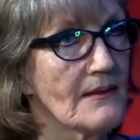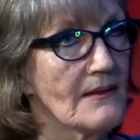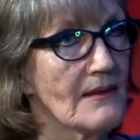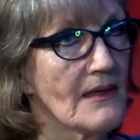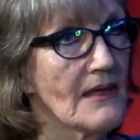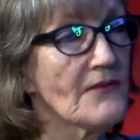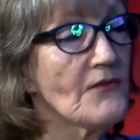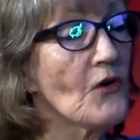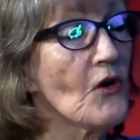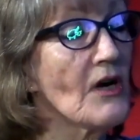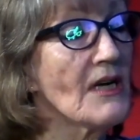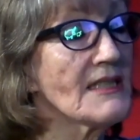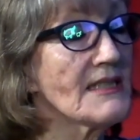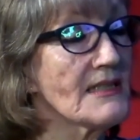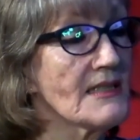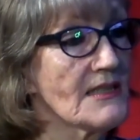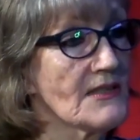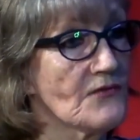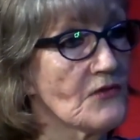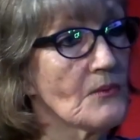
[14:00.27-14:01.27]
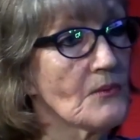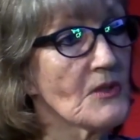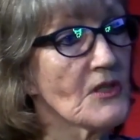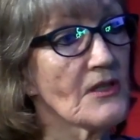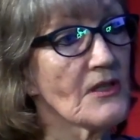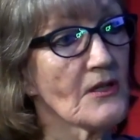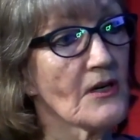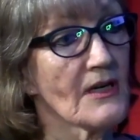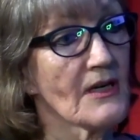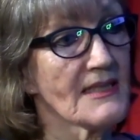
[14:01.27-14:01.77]
advisors from the
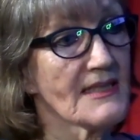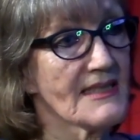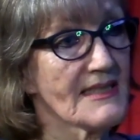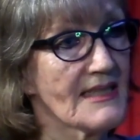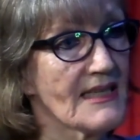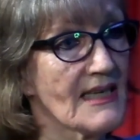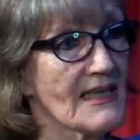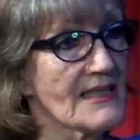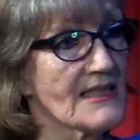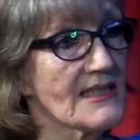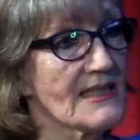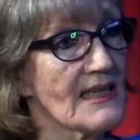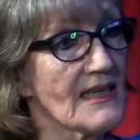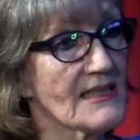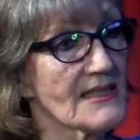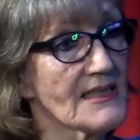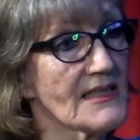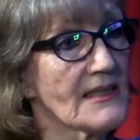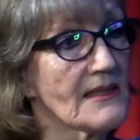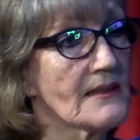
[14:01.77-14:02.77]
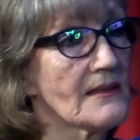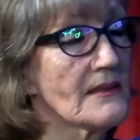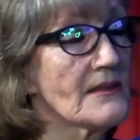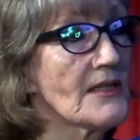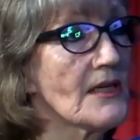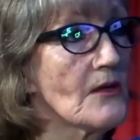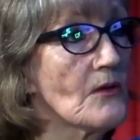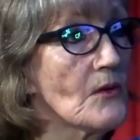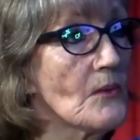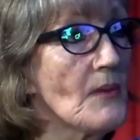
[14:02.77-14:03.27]
United States to actually
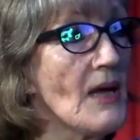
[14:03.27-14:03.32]
tell them